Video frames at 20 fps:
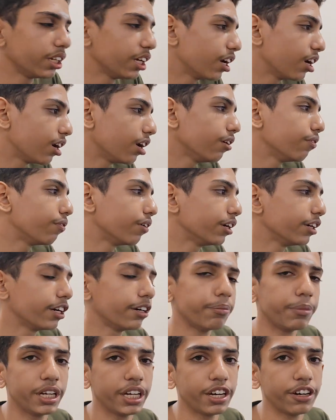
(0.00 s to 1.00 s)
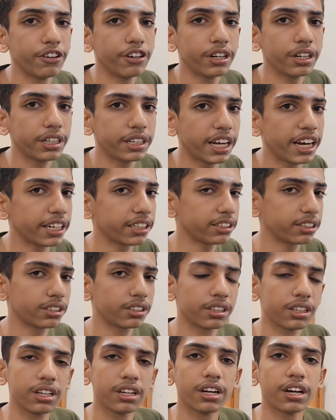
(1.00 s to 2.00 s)
They are all funded by our tax.
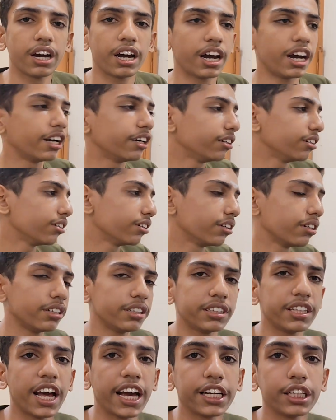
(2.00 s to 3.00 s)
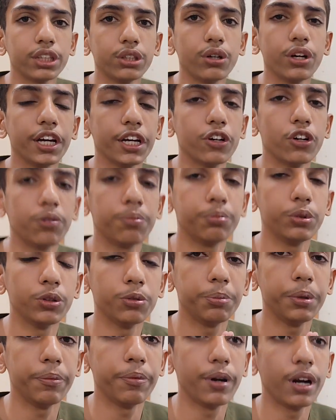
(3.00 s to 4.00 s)
And thank you. I hope you
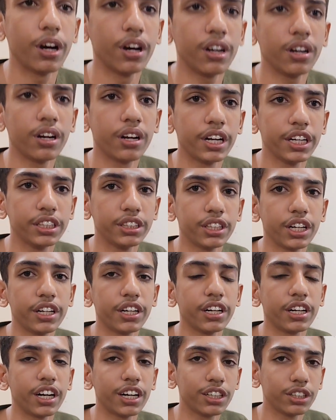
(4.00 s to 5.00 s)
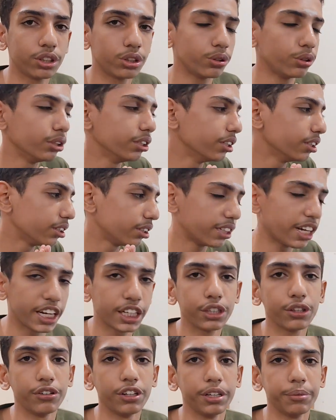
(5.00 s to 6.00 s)
people all enjoyed and understood this.
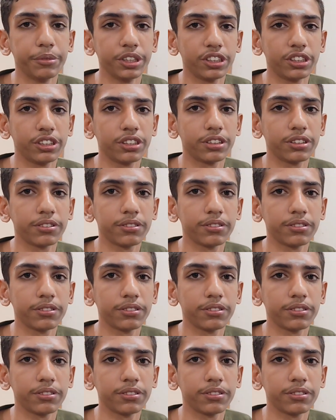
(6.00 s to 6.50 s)
Thank you very much.